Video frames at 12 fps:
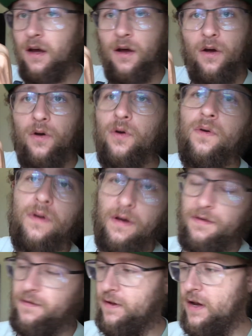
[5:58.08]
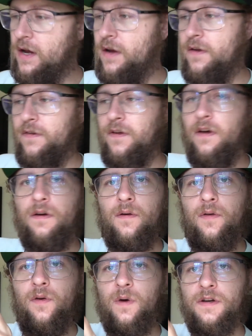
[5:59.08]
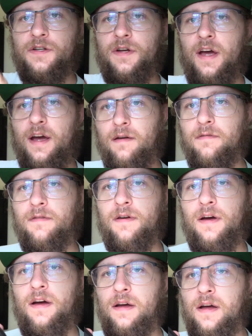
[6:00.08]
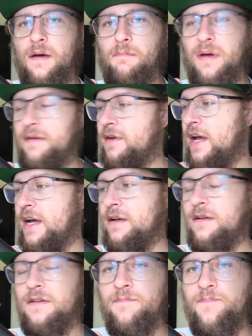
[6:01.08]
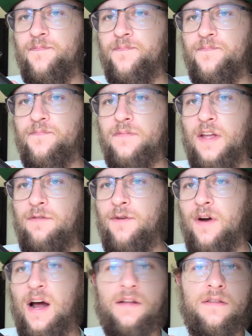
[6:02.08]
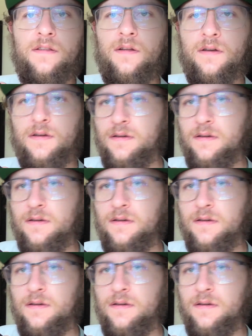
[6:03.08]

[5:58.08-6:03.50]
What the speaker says: who knows. So you want to have a bit of an angle. If you're out in the